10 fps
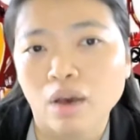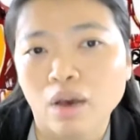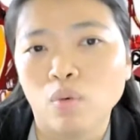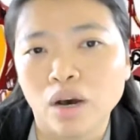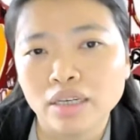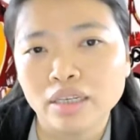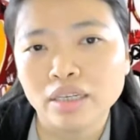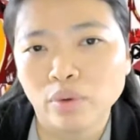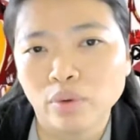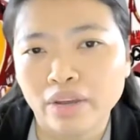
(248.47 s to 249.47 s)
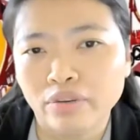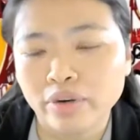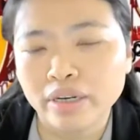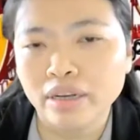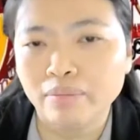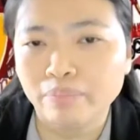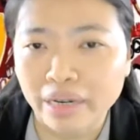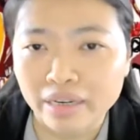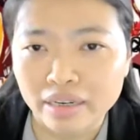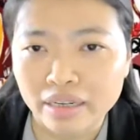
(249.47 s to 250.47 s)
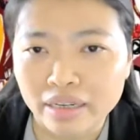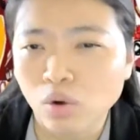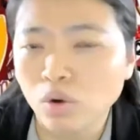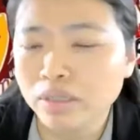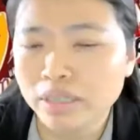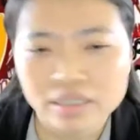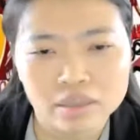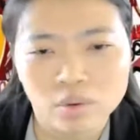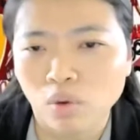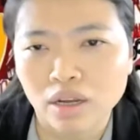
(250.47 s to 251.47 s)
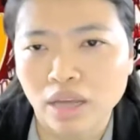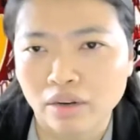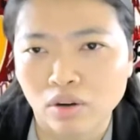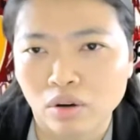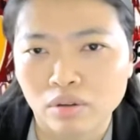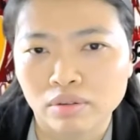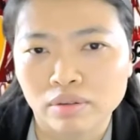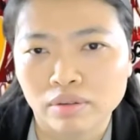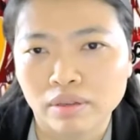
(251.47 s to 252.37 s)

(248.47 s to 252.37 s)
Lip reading: Workers were treated badly, no decent work at all